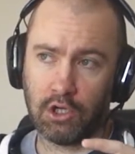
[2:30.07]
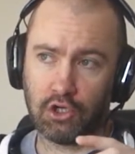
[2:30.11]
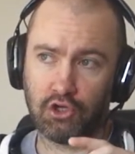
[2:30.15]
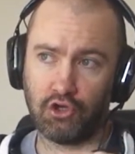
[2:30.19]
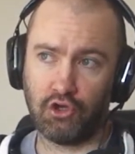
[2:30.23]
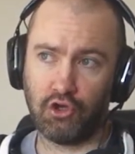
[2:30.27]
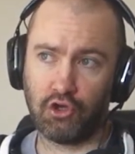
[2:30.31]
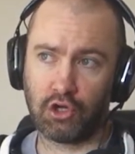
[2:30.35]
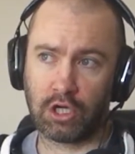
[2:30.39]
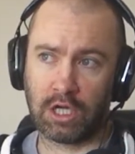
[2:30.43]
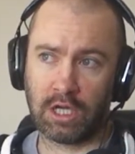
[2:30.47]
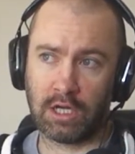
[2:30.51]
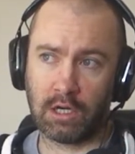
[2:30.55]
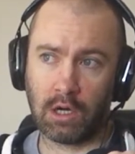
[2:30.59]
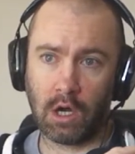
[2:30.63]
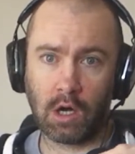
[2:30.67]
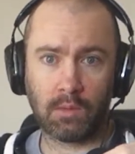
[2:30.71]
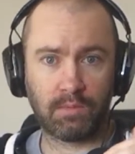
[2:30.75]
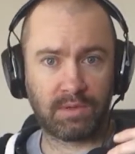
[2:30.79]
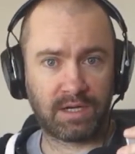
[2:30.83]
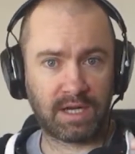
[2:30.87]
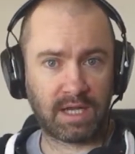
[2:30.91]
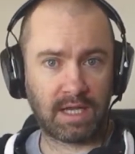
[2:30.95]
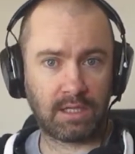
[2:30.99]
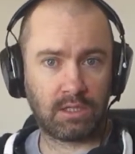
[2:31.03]
you can
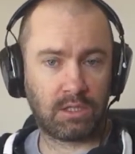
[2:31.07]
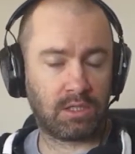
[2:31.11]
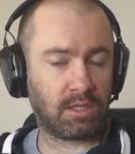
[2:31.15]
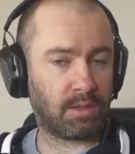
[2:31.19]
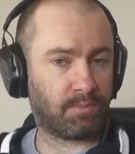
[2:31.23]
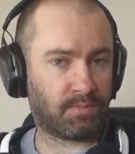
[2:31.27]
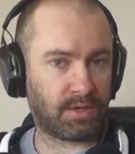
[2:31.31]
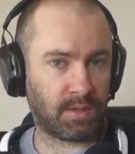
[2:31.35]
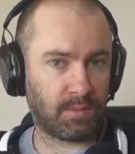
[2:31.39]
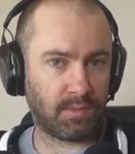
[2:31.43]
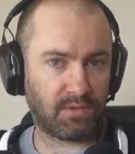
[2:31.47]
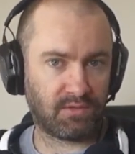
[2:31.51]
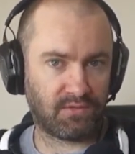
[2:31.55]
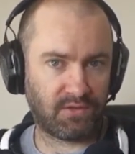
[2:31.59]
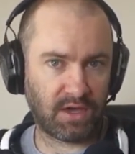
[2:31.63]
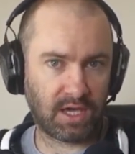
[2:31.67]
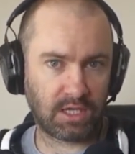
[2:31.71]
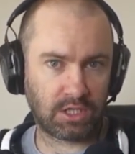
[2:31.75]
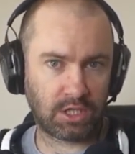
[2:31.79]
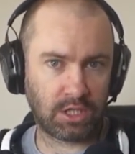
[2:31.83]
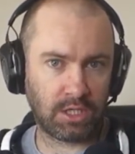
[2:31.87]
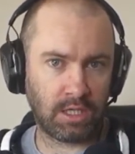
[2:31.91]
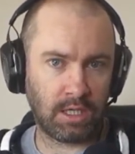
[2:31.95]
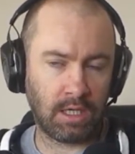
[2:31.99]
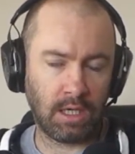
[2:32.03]
upgrade to the premium
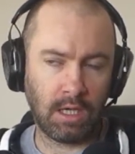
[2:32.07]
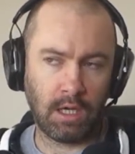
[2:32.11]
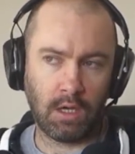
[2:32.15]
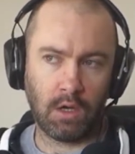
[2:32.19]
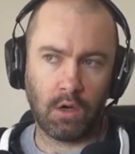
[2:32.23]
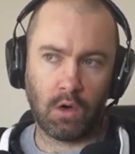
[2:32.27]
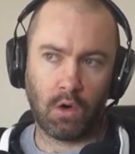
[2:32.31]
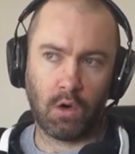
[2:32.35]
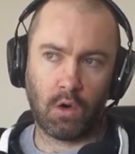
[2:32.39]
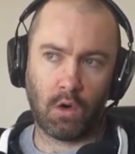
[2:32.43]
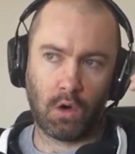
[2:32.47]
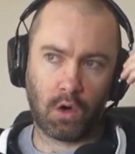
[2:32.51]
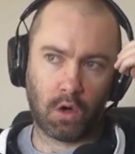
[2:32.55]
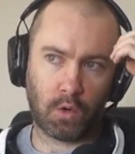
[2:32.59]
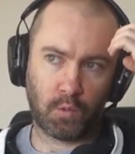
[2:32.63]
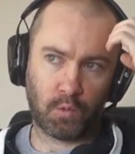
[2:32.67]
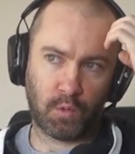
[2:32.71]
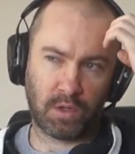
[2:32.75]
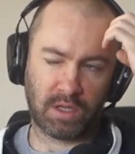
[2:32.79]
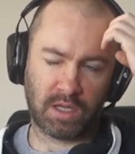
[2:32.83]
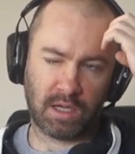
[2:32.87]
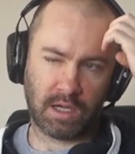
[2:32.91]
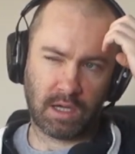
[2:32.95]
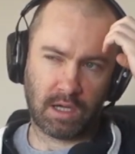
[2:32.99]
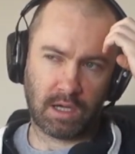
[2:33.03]
version, or
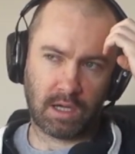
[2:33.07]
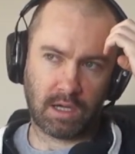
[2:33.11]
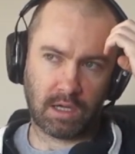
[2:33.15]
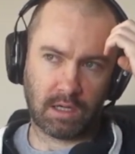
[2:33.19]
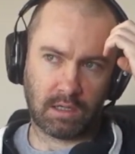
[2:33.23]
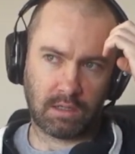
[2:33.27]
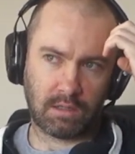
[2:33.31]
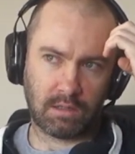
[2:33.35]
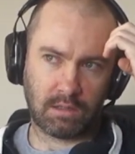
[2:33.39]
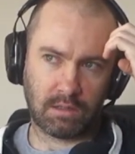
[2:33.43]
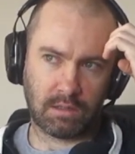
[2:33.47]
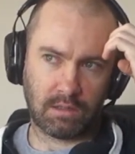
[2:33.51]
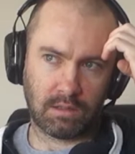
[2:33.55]
whether,